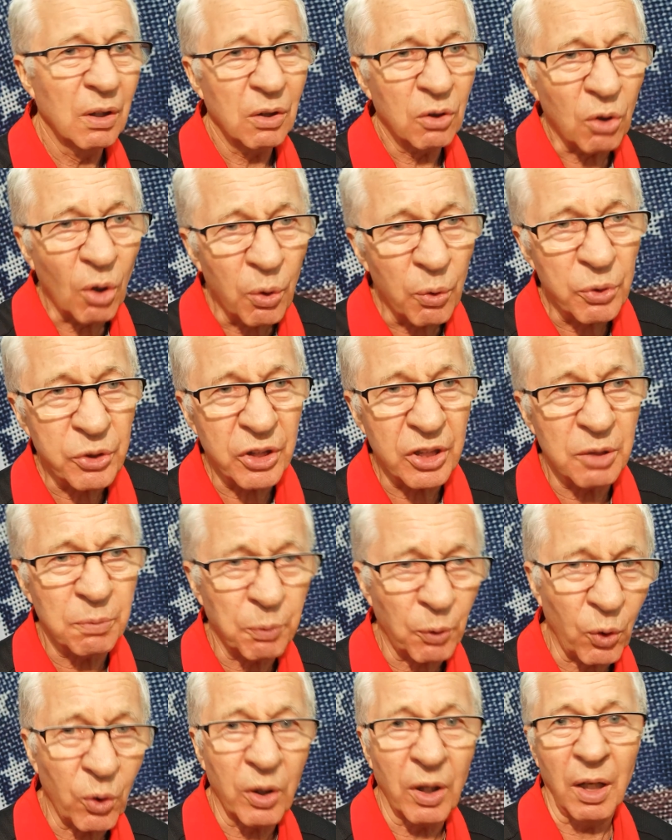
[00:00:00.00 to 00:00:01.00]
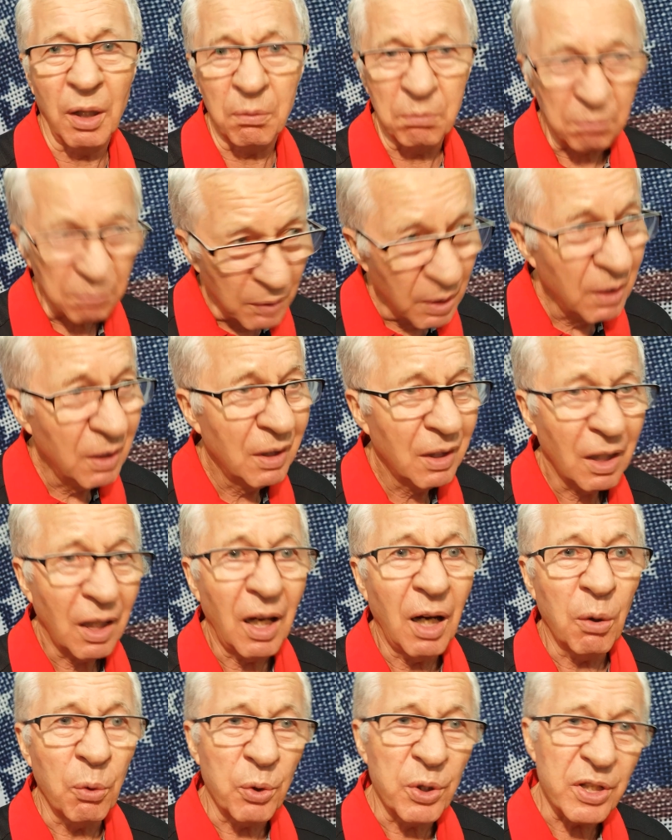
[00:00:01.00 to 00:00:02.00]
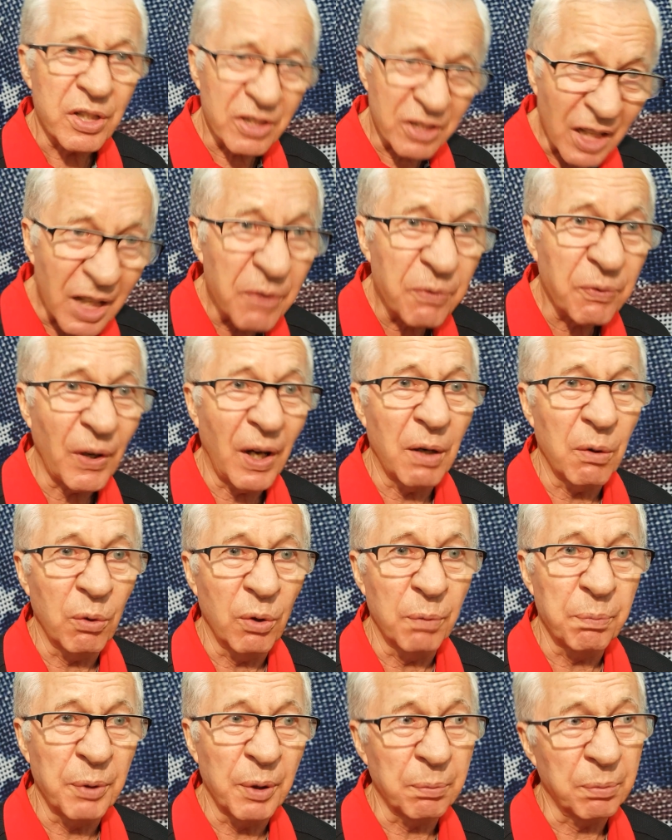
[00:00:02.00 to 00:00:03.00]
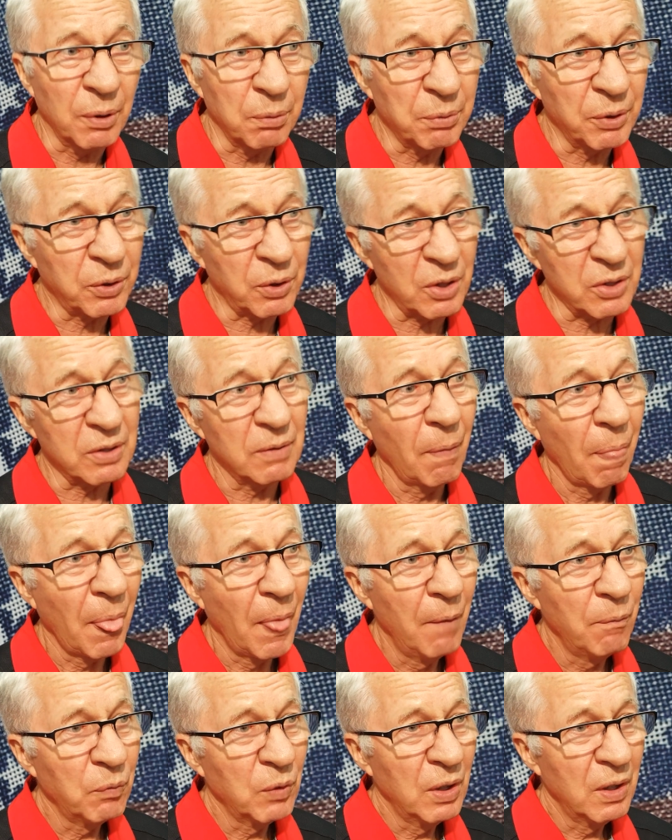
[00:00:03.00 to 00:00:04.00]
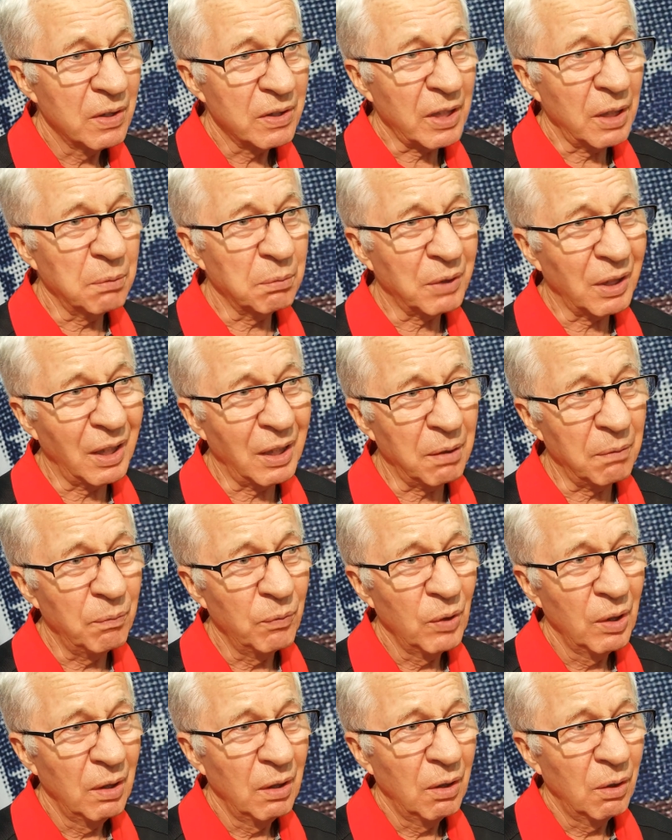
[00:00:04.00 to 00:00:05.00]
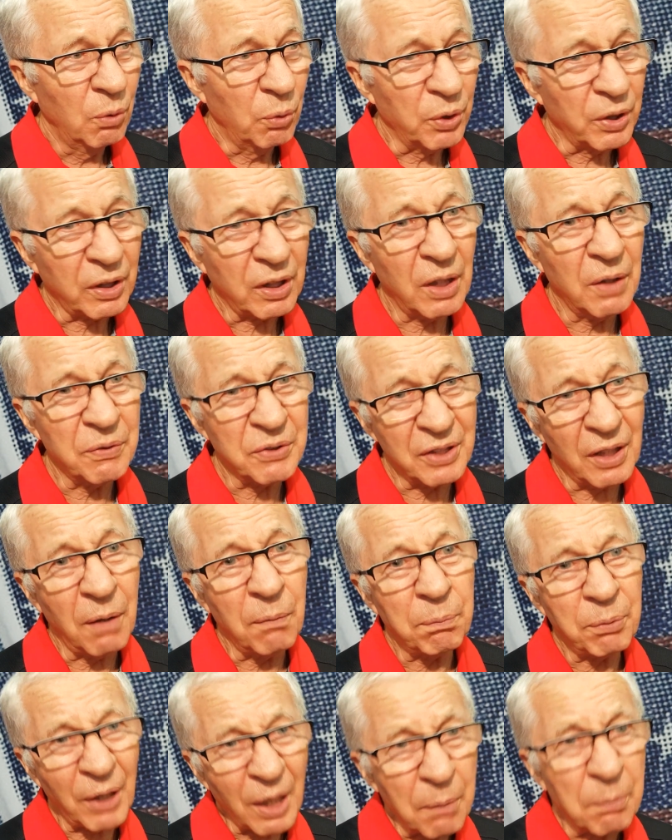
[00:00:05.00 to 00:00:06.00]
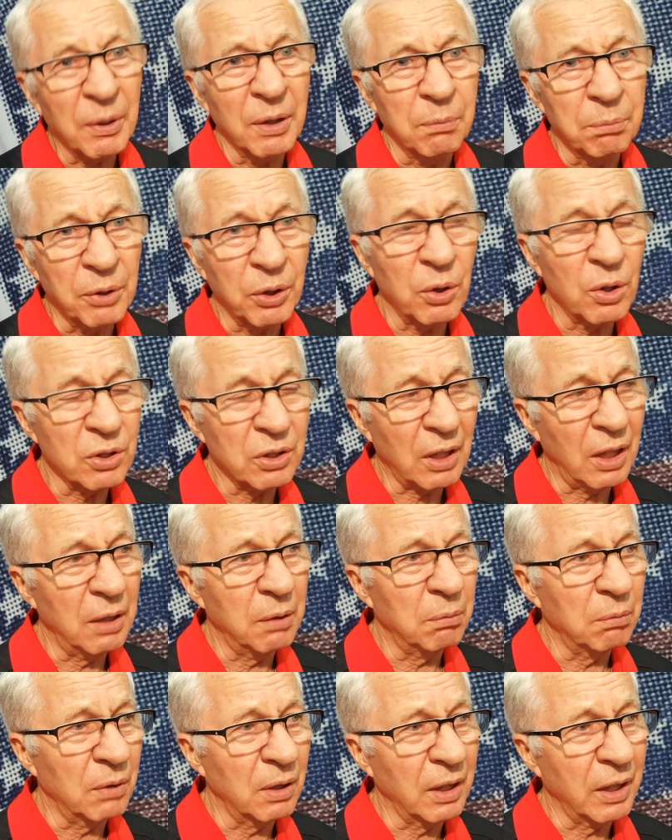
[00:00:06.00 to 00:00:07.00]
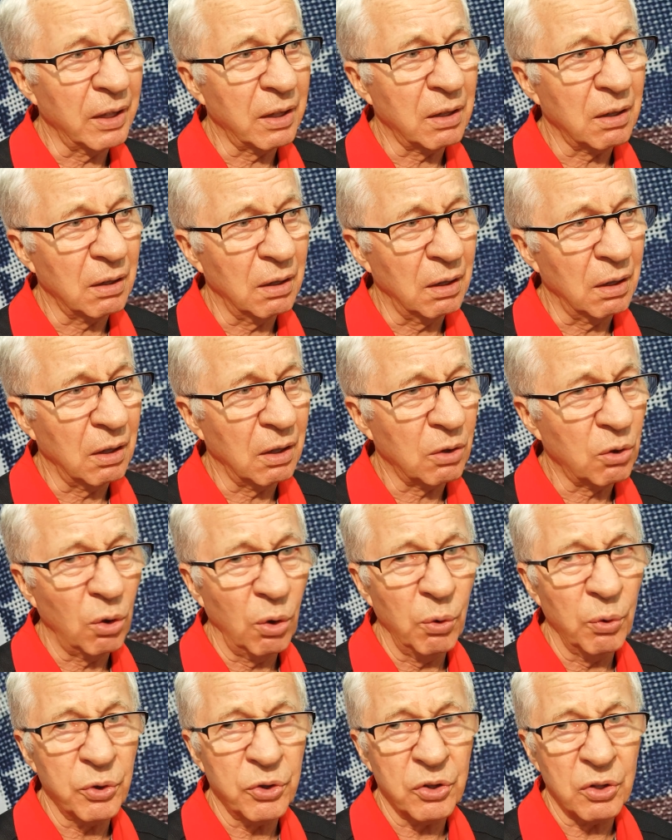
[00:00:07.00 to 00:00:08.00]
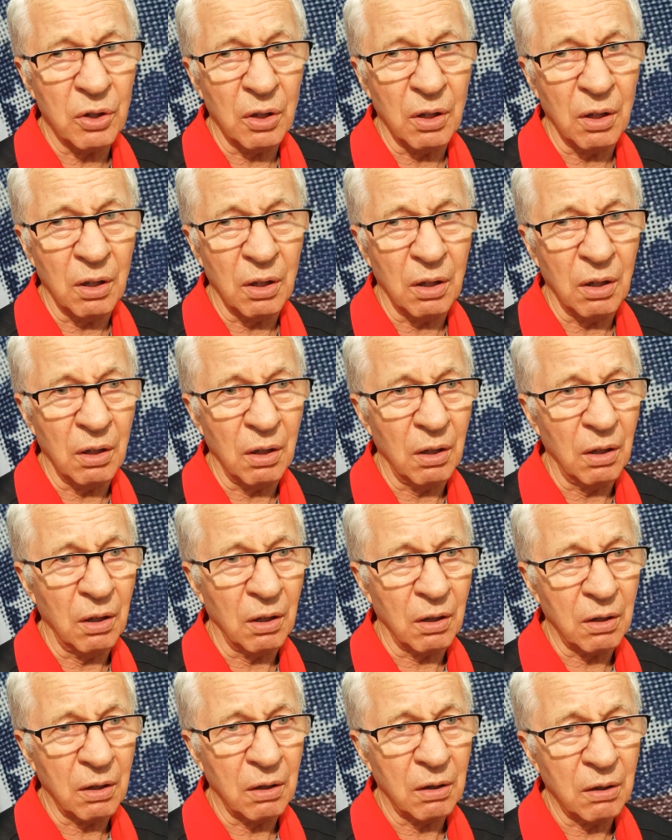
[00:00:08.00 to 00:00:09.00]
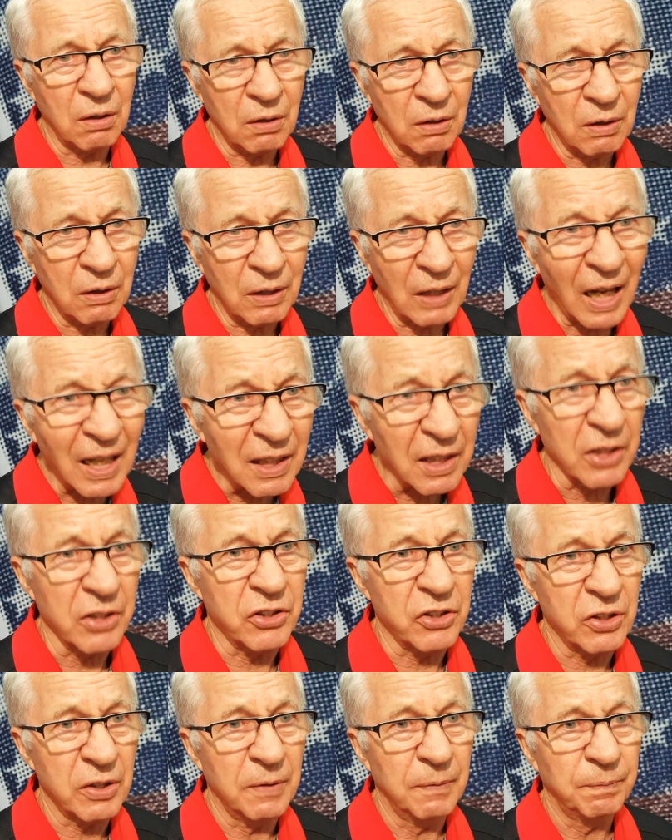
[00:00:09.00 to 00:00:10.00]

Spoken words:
coaches program, how we save our people, because same time we have some problem, because I'm like coach college.